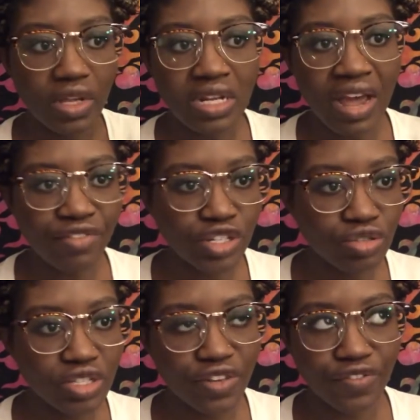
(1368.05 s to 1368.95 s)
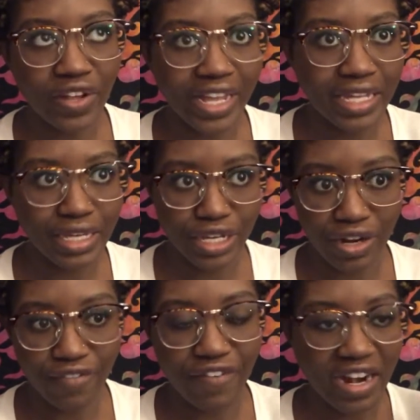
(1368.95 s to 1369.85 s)
never used it for like a
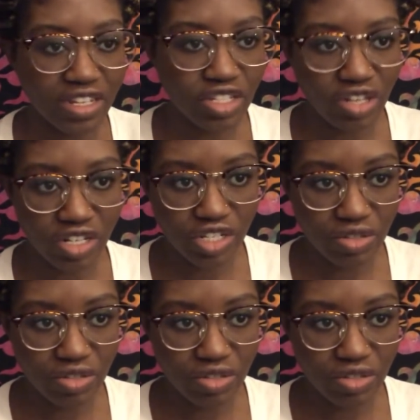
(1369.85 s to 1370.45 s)
year, finally started